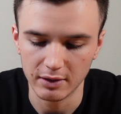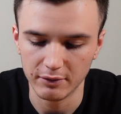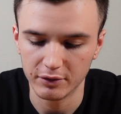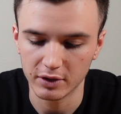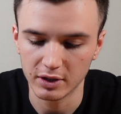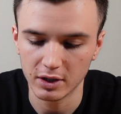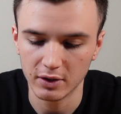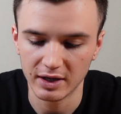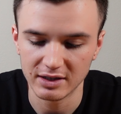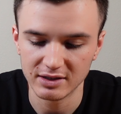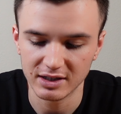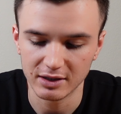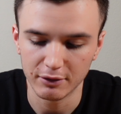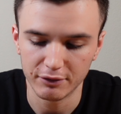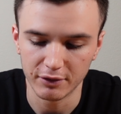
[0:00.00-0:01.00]
if you're going to go ahead and
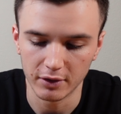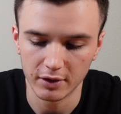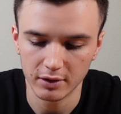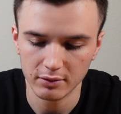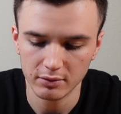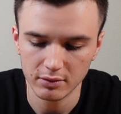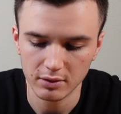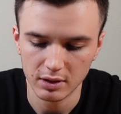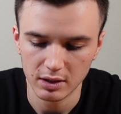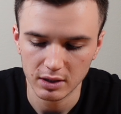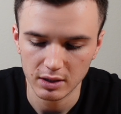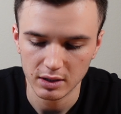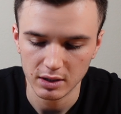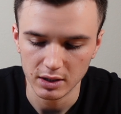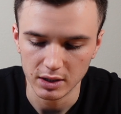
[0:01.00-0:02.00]
take a photo,
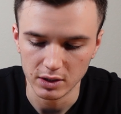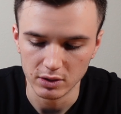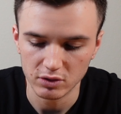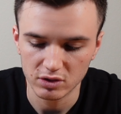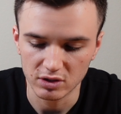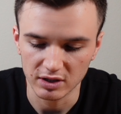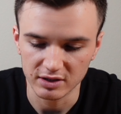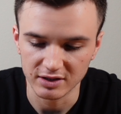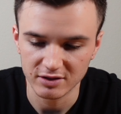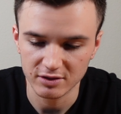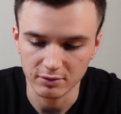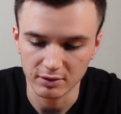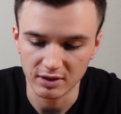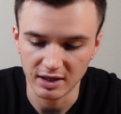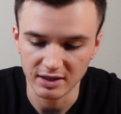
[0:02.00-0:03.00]
you just click these
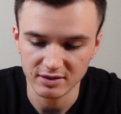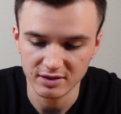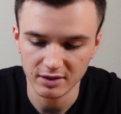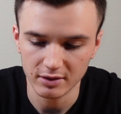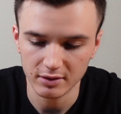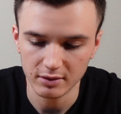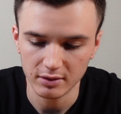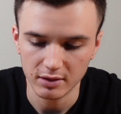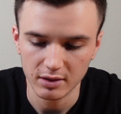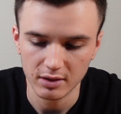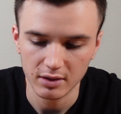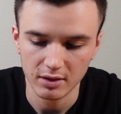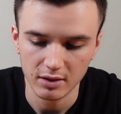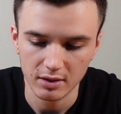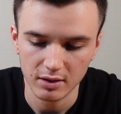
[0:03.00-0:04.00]
3 lines here,
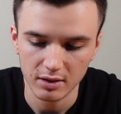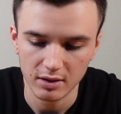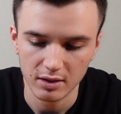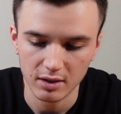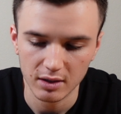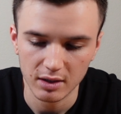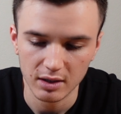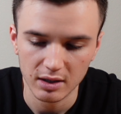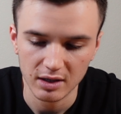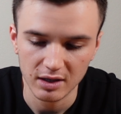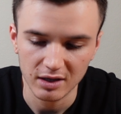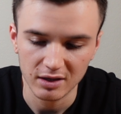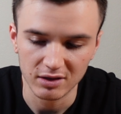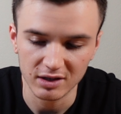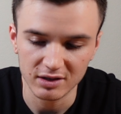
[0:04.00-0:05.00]

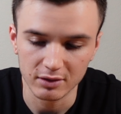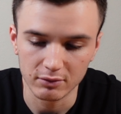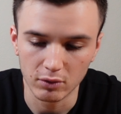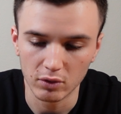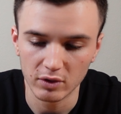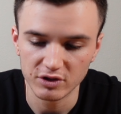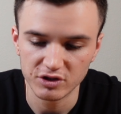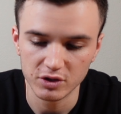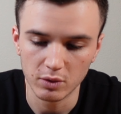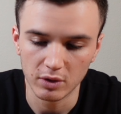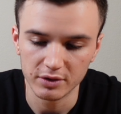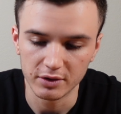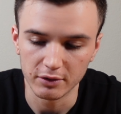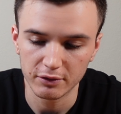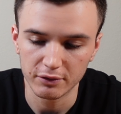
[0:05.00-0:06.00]
click the role that you
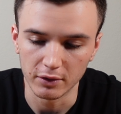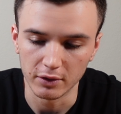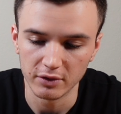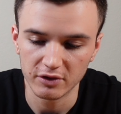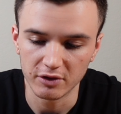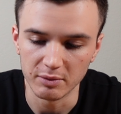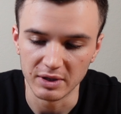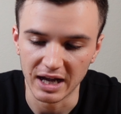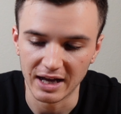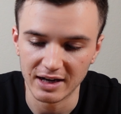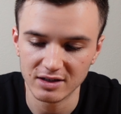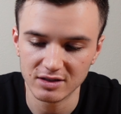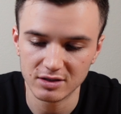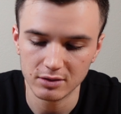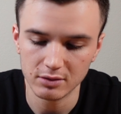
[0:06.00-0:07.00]
want those photos to be
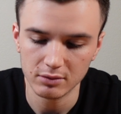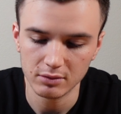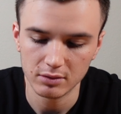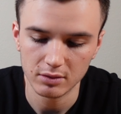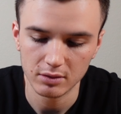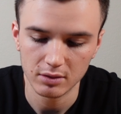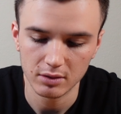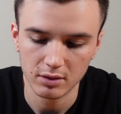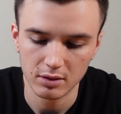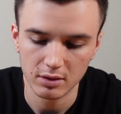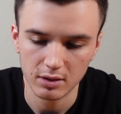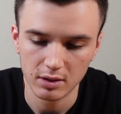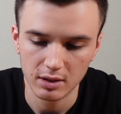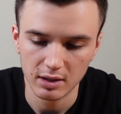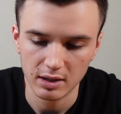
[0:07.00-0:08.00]
added to,
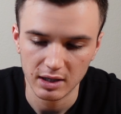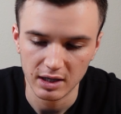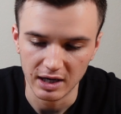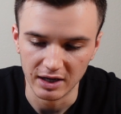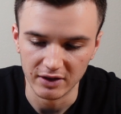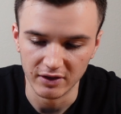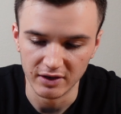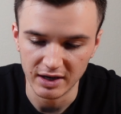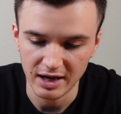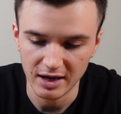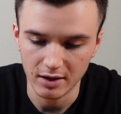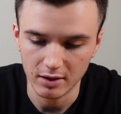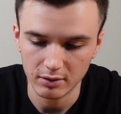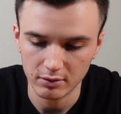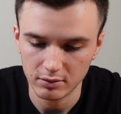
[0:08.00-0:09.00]
and then
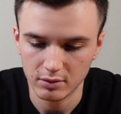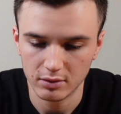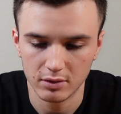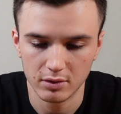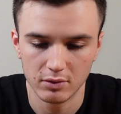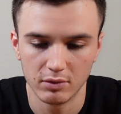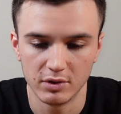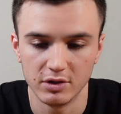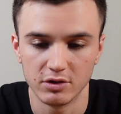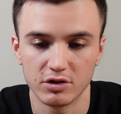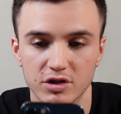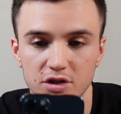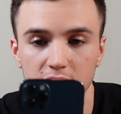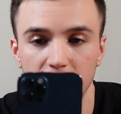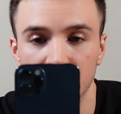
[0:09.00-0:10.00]
now when you're
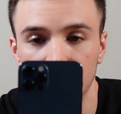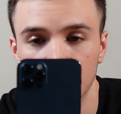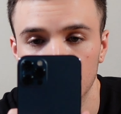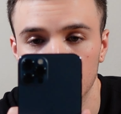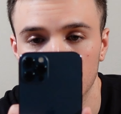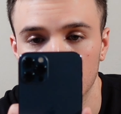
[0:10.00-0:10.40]
shooting,